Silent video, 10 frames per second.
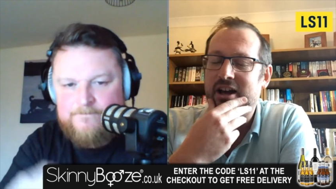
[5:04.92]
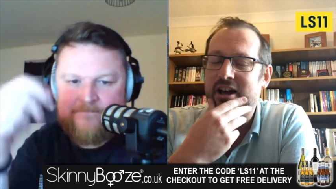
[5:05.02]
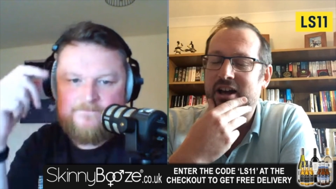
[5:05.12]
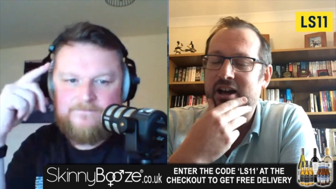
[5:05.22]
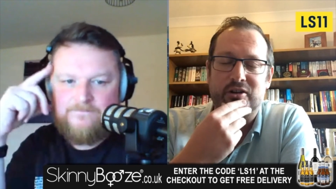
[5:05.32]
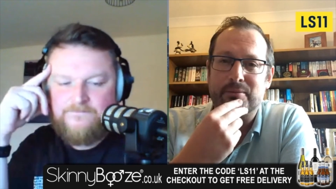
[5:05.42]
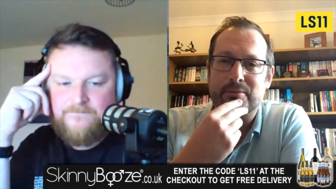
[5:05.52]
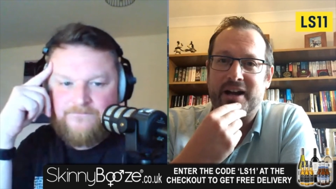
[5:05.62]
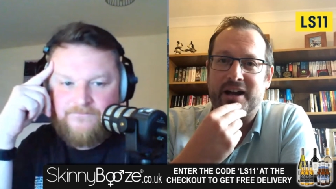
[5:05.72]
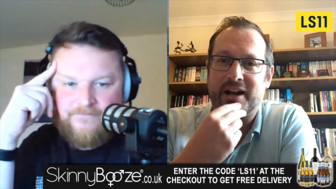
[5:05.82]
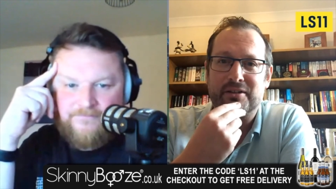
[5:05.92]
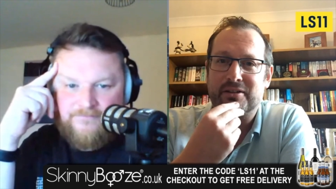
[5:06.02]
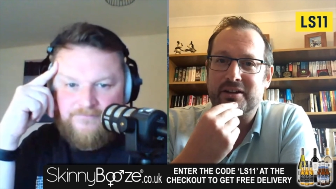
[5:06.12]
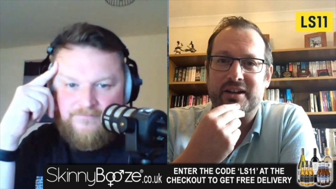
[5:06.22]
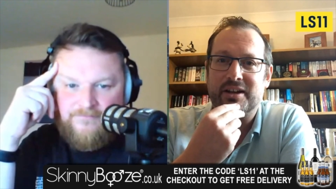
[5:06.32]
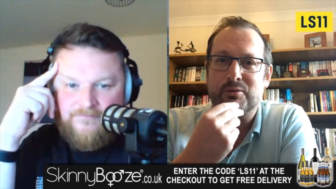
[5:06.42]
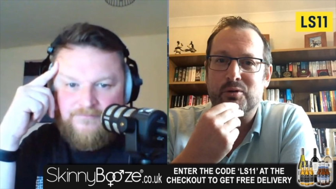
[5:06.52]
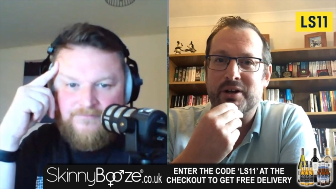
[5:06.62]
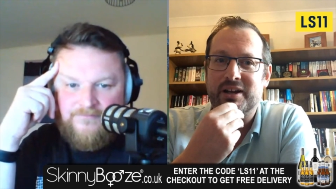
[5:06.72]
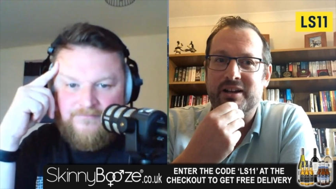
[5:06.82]
Speaker 1: certainly not going to sit back. I don't think it
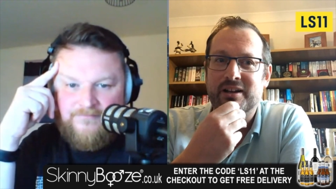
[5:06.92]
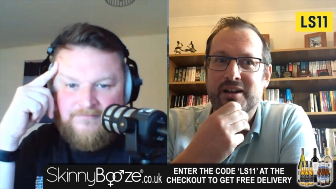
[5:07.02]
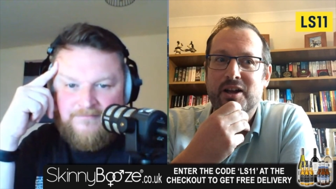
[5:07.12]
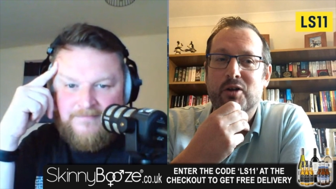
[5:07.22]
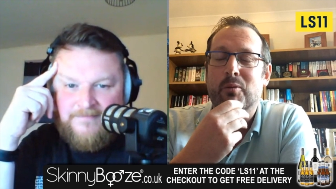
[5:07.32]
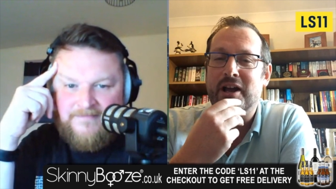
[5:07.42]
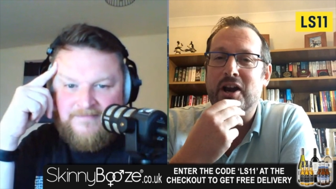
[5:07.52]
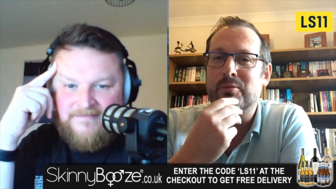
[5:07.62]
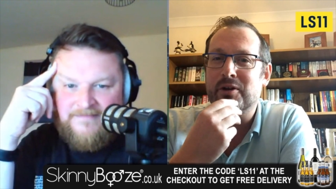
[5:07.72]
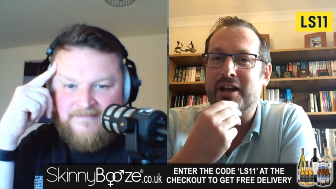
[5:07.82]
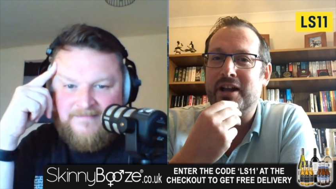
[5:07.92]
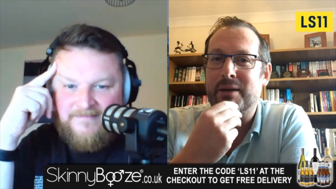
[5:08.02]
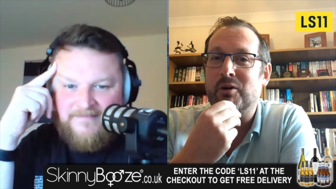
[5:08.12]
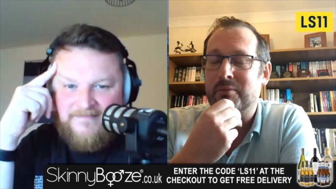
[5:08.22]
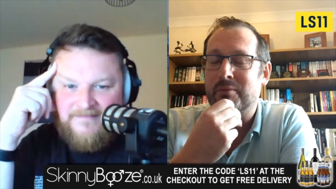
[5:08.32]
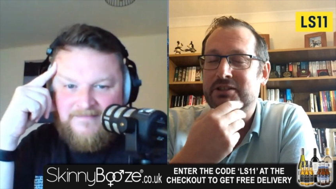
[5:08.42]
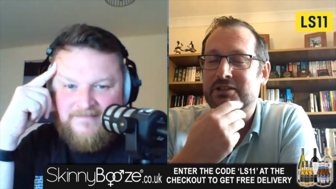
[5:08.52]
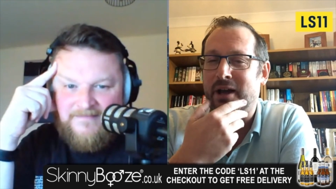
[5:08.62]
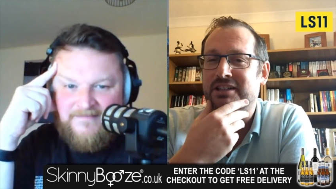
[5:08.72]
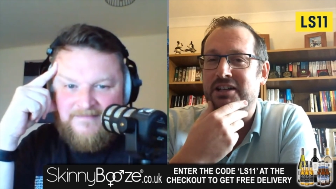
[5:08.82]
will be. It will be an open game. I'm
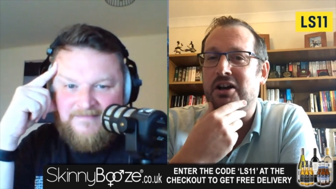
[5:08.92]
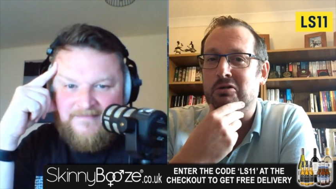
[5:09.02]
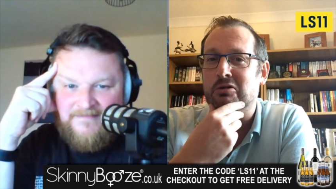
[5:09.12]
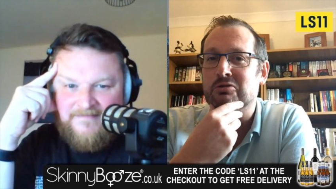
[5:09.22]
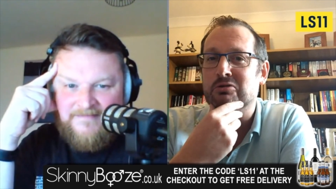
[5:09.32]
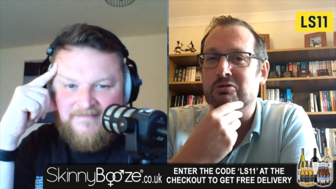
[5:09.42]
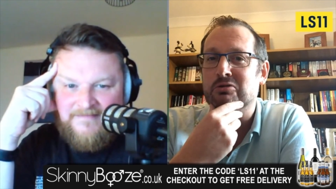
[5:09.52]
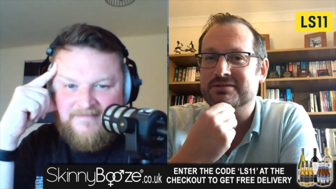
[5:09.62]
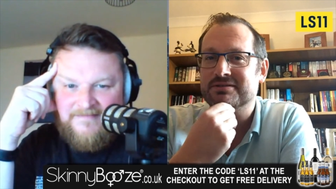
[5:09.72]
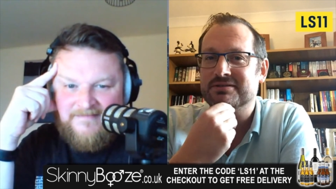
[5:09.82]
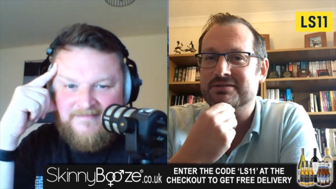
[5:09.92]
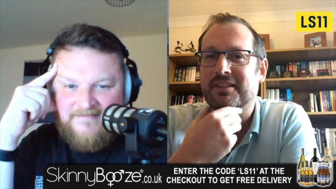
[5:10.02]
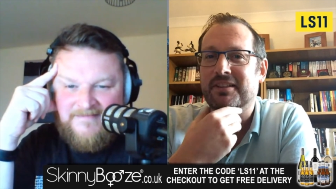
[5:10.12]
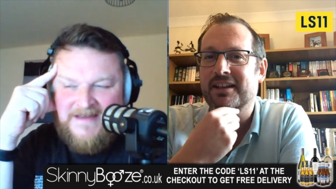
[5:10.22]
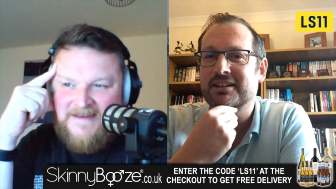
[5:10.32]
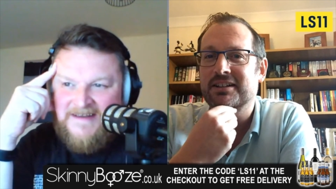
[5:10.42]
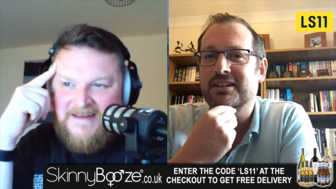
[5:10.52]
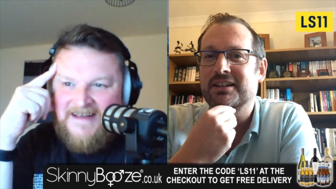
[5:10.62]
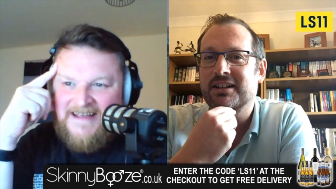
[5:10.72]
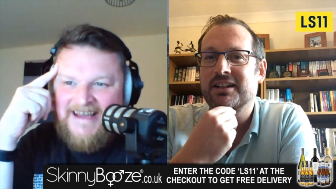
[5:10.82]
expecting goals.
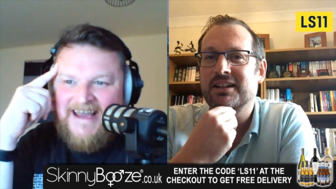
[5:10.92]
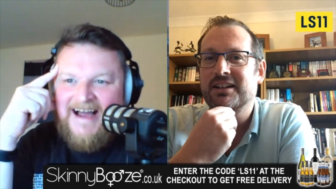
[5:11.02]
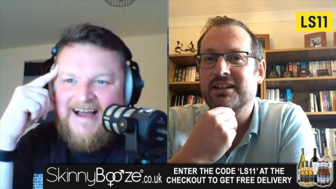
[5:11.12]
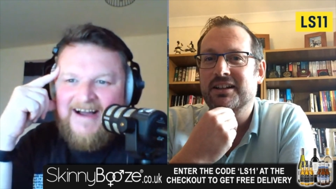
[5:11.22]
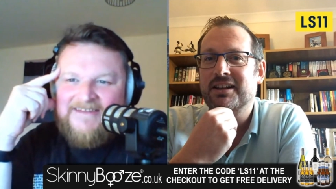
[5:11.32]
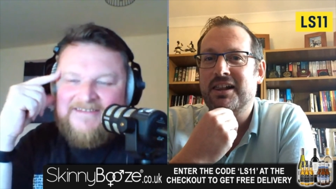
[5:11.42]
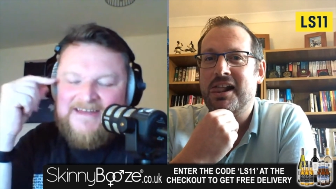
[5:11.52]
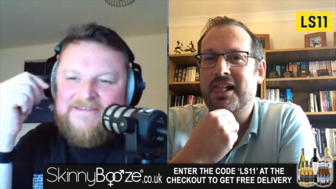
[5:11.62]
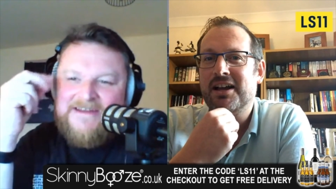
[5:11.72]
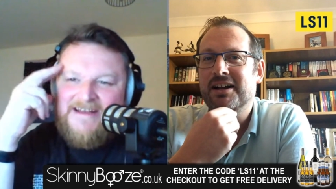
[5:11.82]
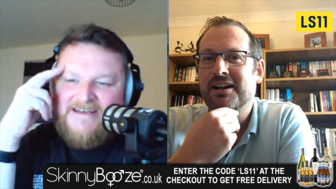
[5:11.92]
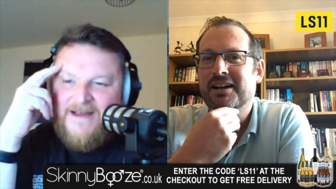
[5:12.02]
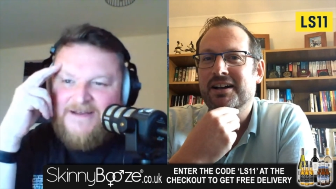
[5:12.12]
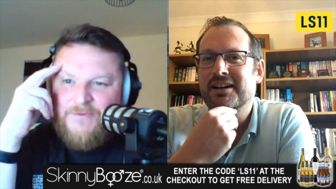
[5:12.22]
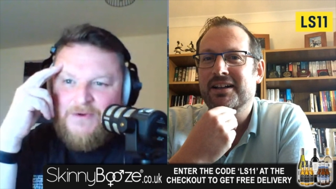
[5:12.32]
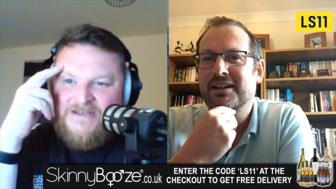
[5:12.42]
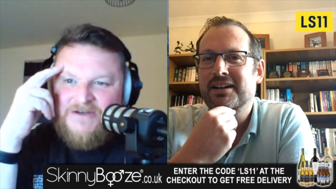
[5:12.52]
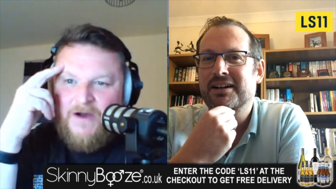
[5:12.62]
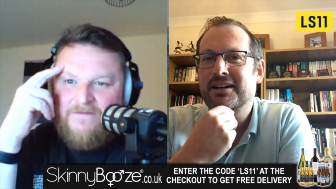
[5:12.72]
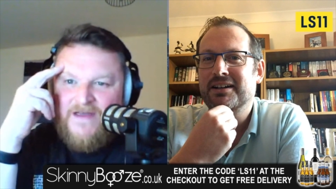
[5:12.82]
Speaker 2: Yeah, I, th- I think Leeds fans are
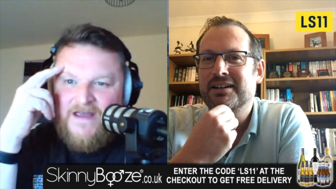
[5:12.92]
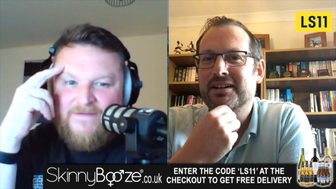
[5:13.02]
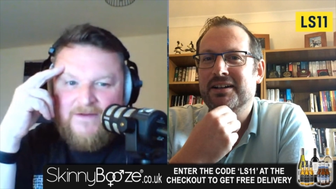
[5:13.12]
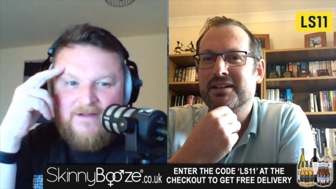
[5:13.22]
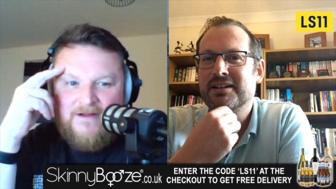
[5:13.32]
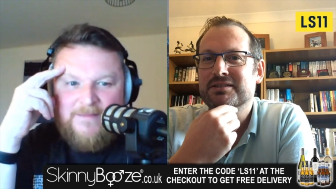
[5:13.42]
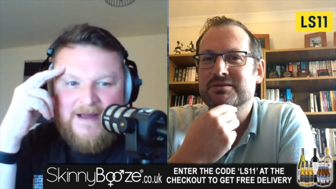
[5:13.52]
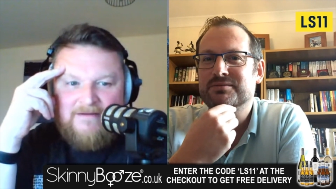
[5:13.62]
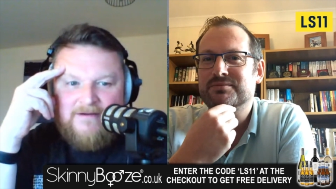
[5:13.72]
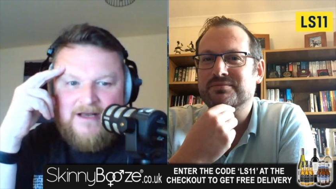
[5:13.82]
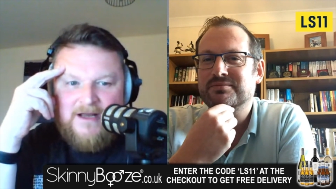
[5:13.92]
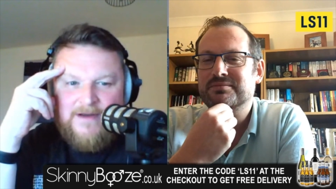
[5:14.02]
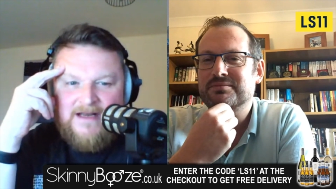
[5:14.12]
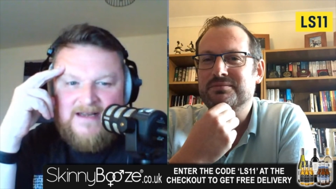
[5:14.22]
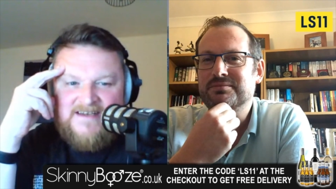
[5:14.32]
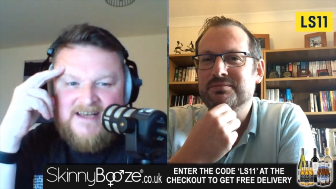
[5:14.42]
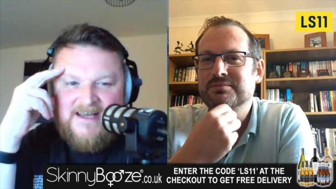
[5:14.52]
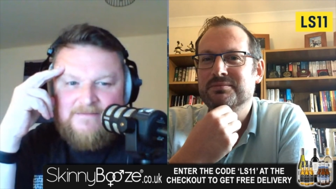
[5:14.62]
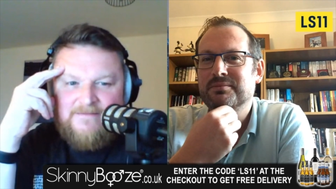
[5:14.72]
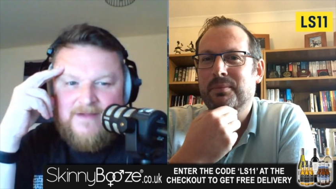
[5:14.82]
always quite fearful about a lower league
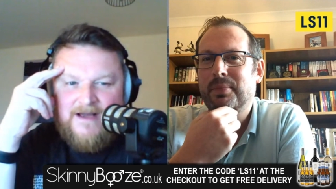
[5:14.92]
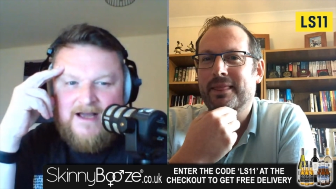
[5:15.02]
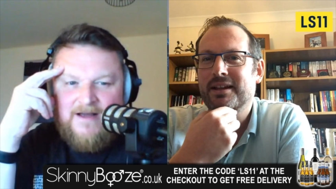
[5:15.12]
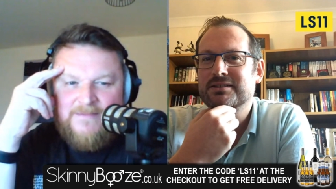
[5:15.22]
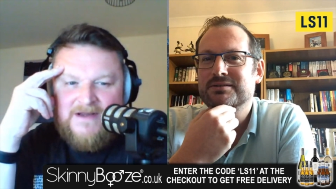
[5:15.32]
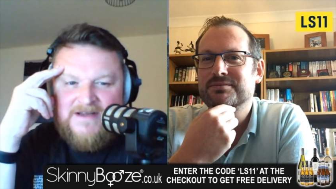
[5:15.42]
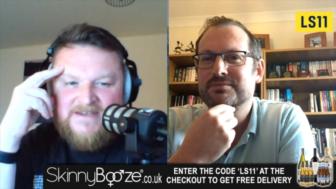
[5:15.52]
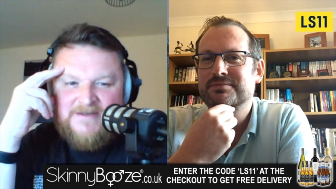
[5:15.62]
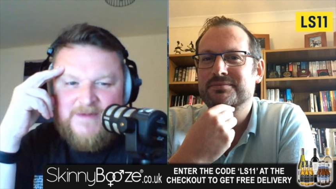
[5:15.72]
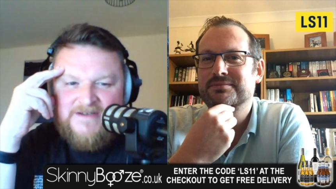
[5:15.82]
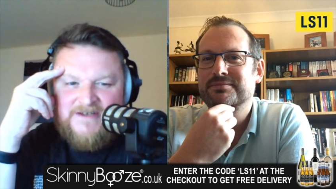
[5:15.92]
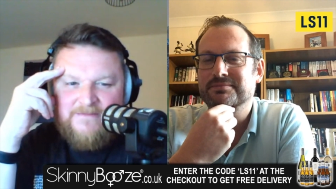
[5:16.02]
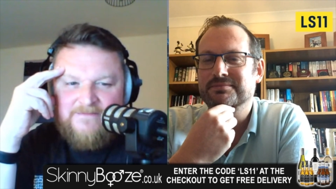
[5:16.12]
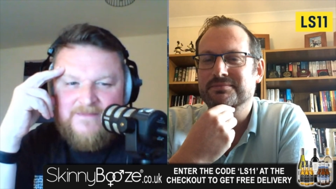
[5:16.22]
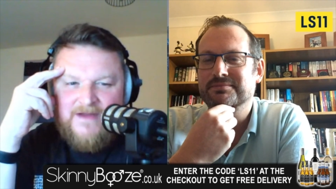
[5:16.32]
team um, because there's been some